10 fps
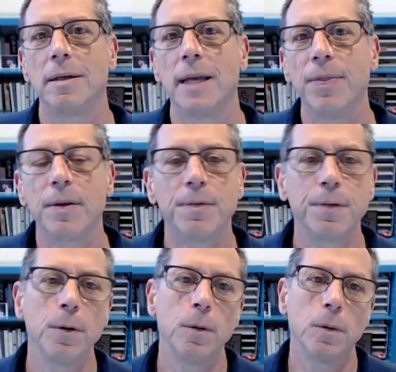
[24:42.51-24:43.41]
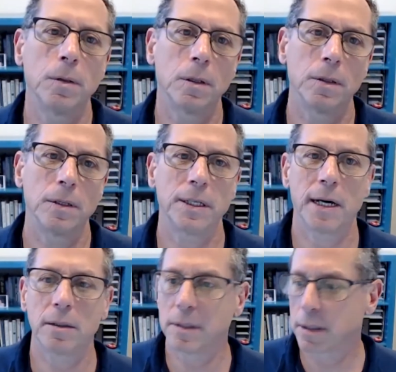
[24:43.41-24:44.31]
get the food or the
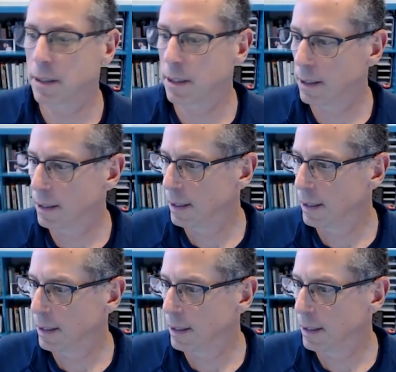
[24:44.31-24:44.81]
shelter.